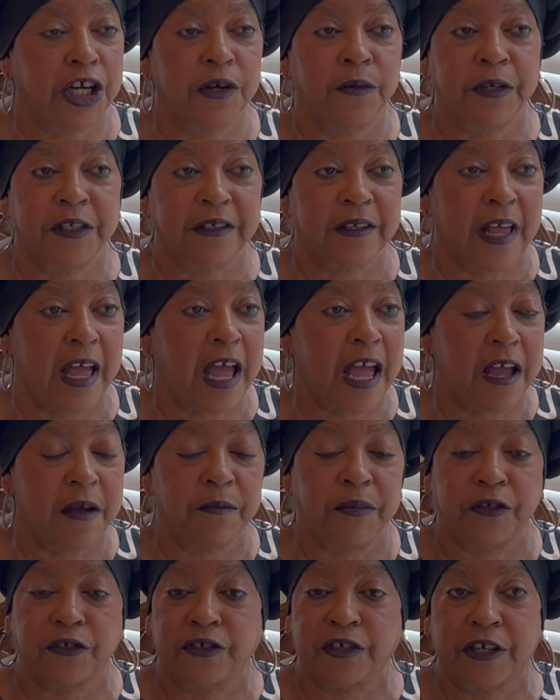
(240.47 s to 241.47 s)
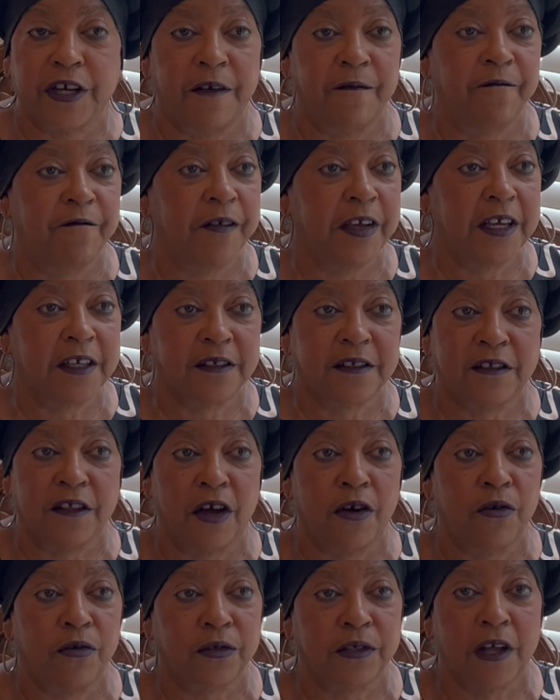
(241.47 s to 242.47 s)
was able to convince
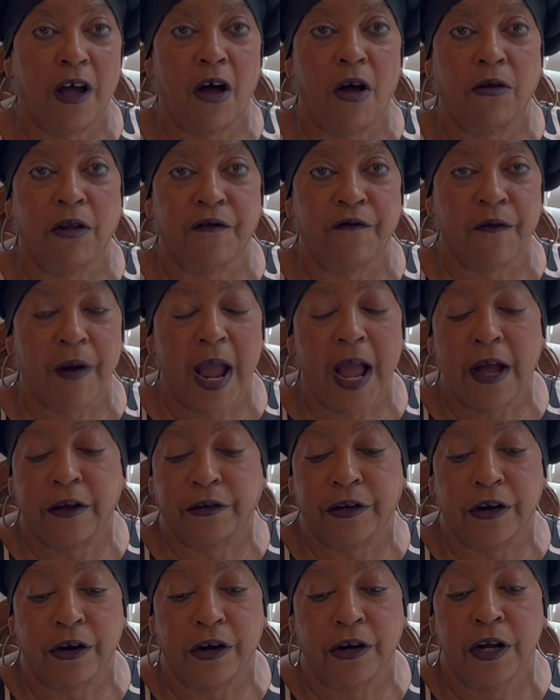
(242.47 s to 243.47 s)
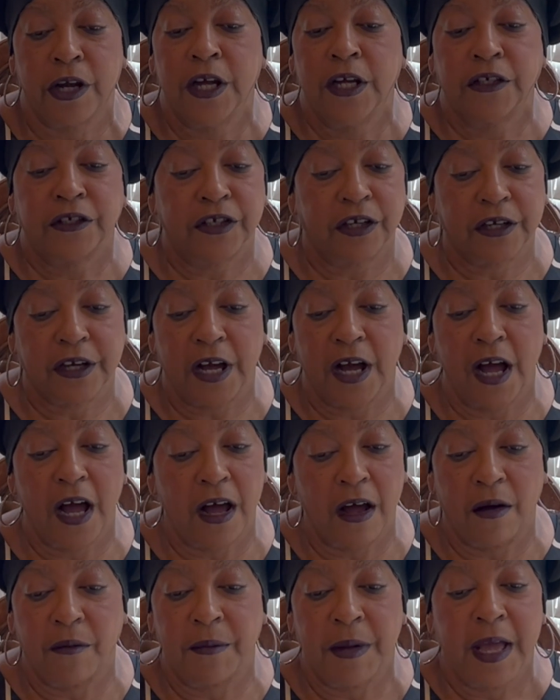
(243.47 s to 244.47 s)
those all around her to
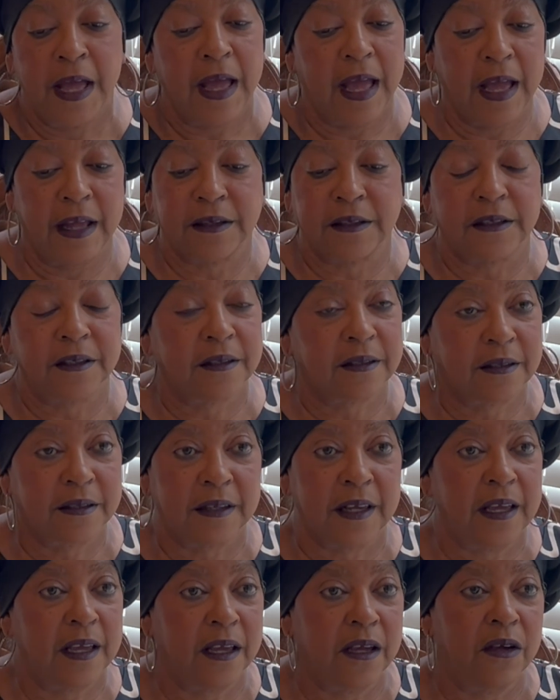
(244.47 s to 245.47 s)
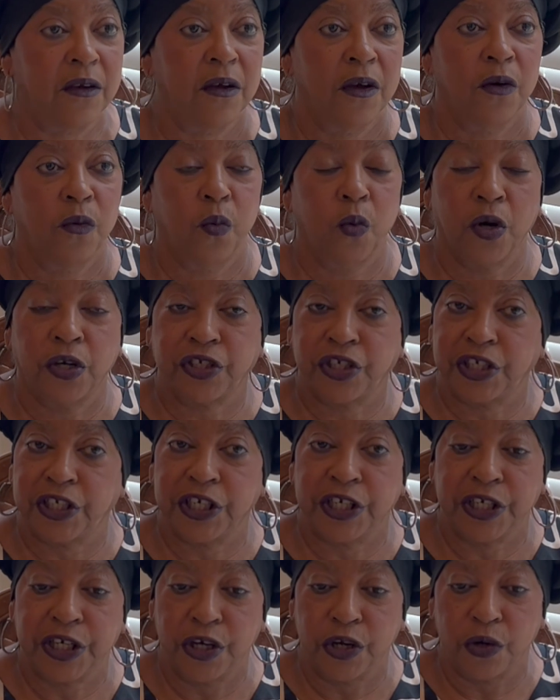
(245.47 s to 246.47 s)
come and to see what she
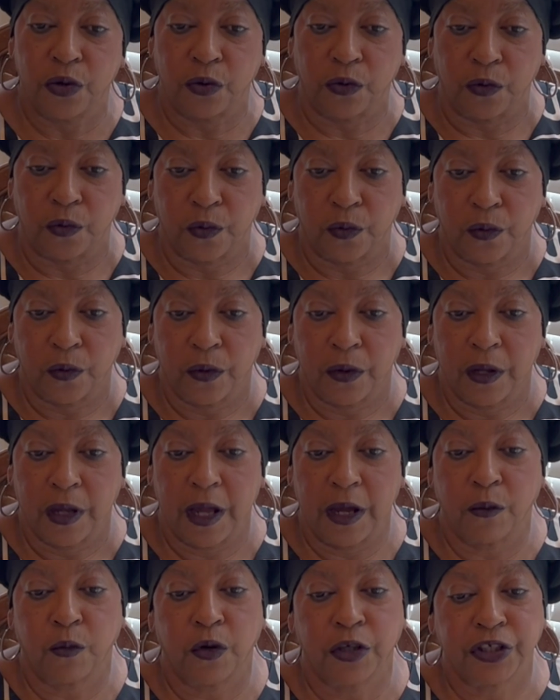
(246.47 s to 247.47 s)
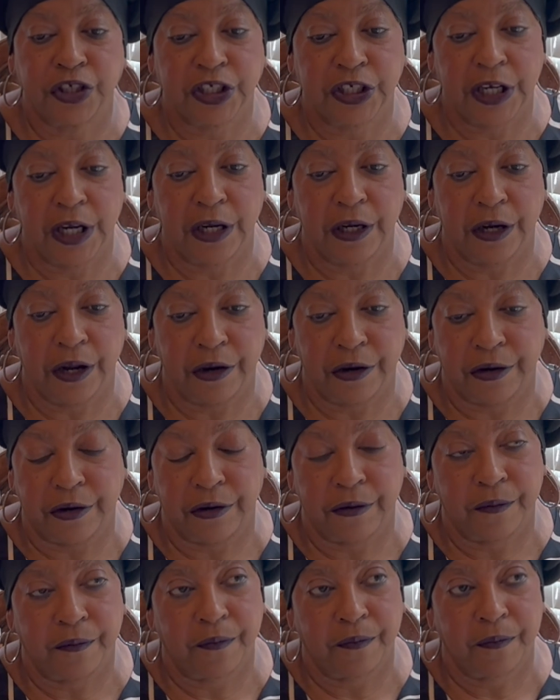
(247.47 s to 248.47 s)
knew and what she had learned.
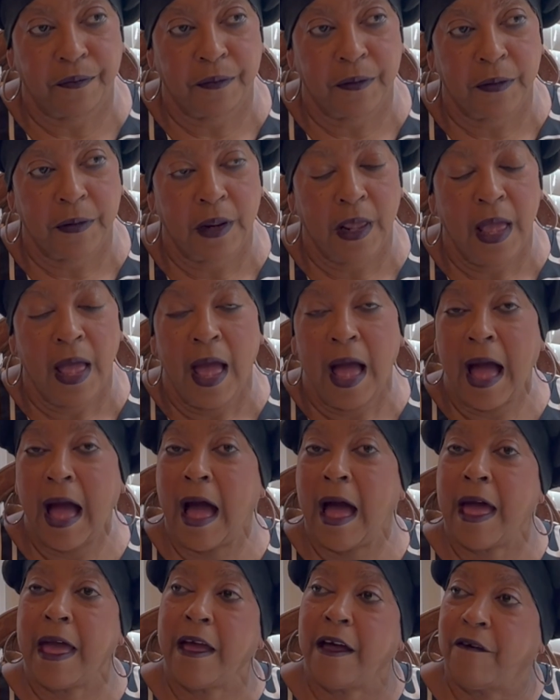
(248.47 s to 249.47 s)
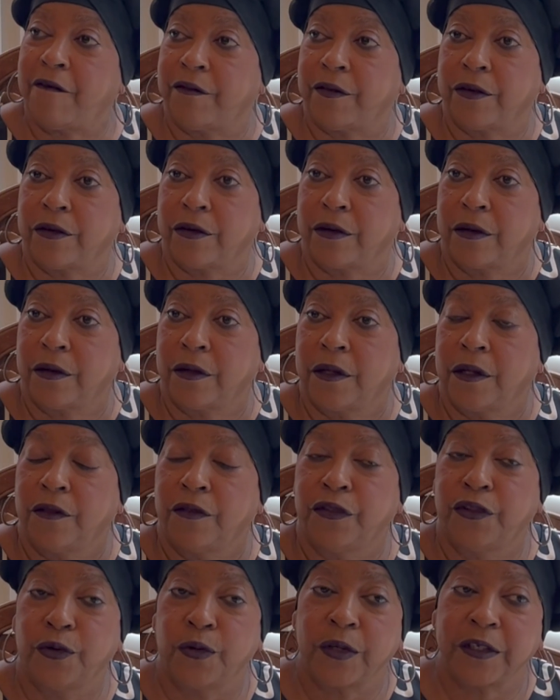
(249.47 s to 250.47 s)
However,
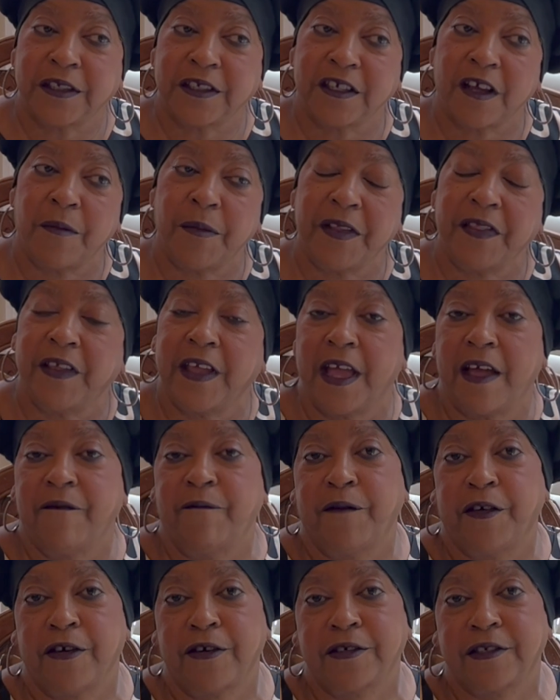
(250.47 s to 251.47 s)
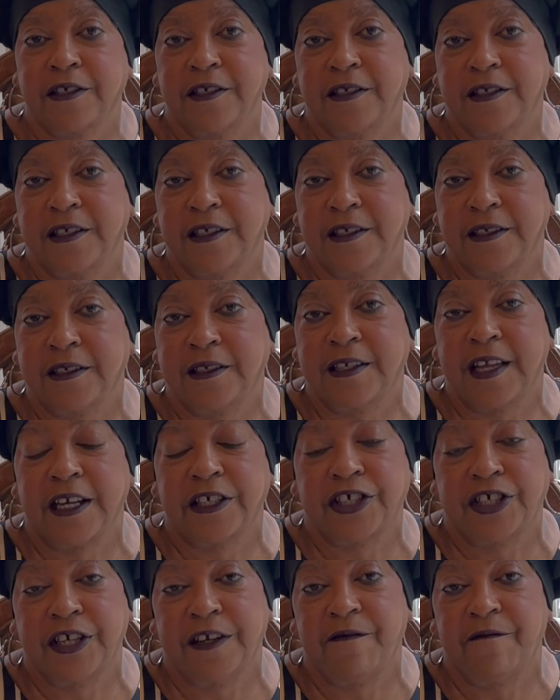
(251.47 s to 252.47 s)
during some of the adversities that
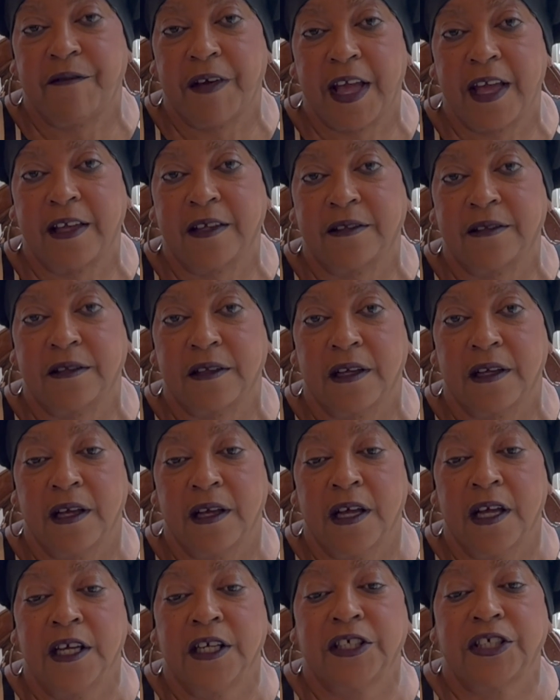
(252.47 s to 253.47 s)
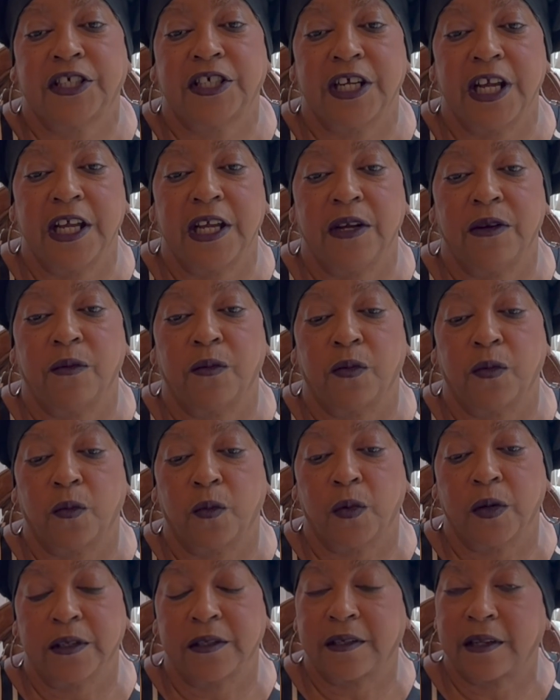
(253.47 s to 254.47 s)
she faced, she
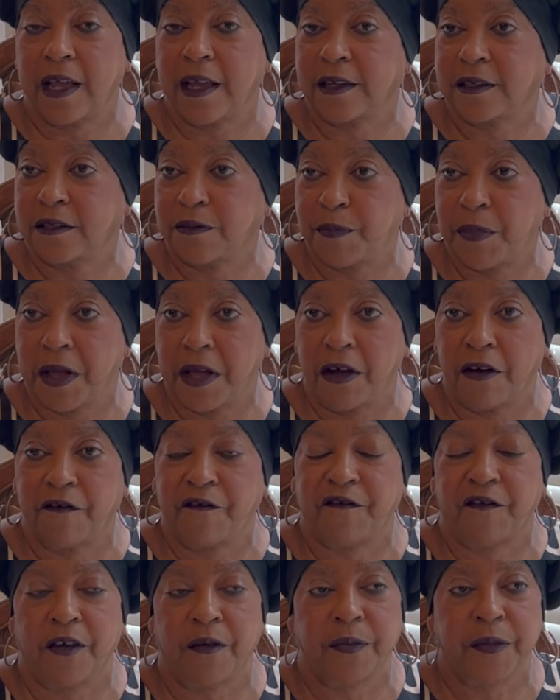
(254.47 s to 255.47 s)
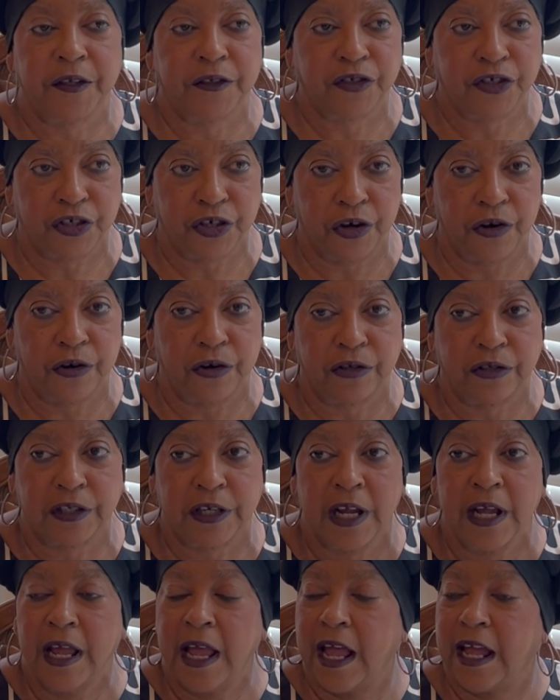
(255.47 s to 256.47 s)
was expelled from the church
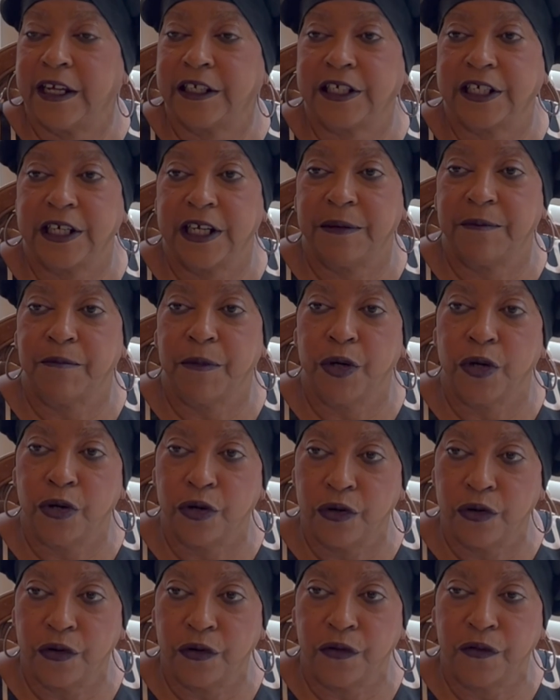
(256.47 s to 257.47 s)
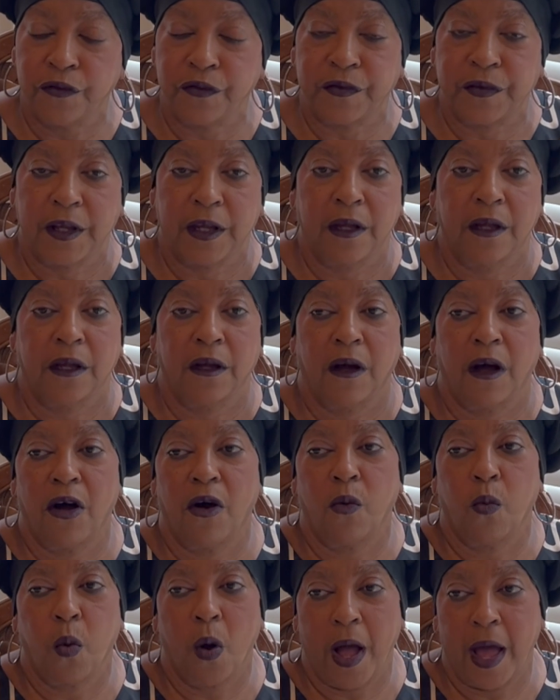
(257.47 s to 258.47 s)
and she moved
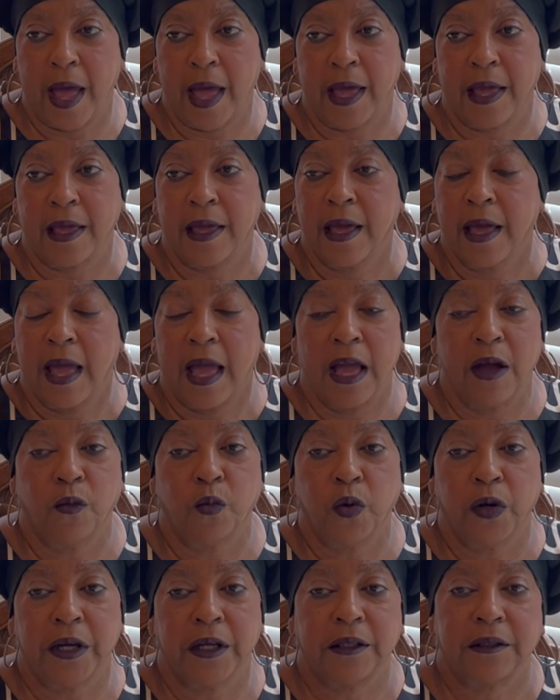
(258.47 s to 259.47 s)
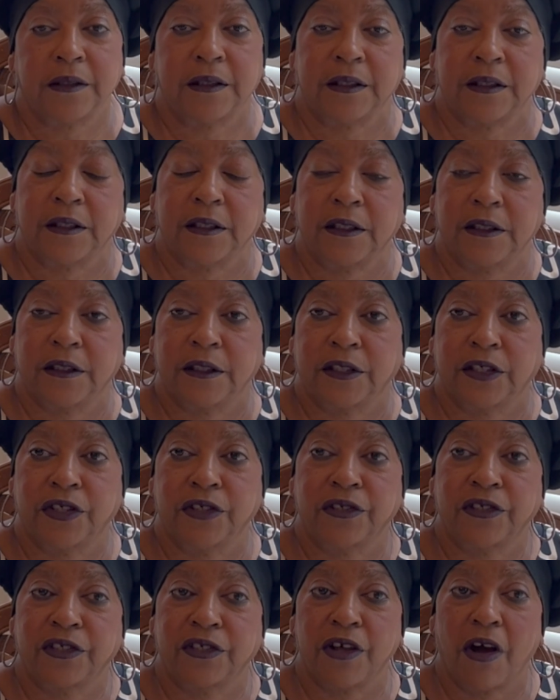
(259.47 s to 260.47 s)
away and went to
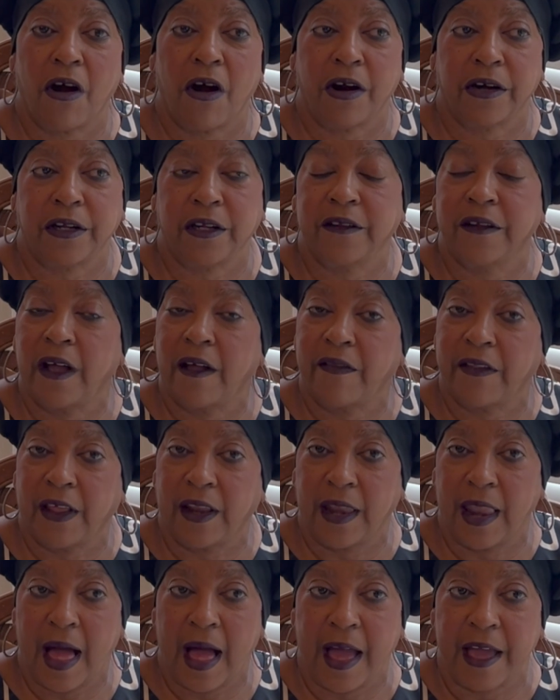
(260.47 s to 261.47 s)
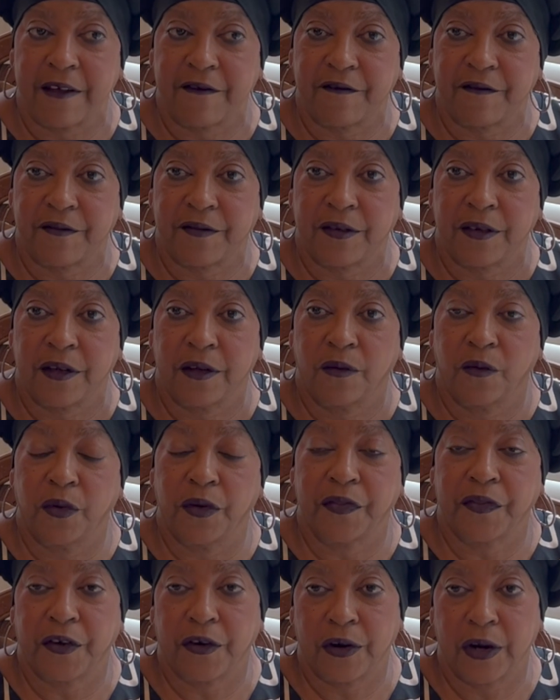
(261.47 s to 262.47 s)
start another life
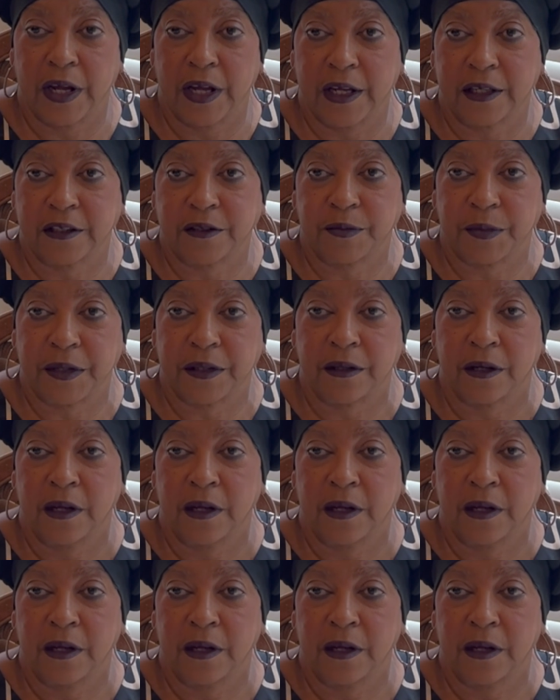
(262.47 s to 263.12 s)
with her husband.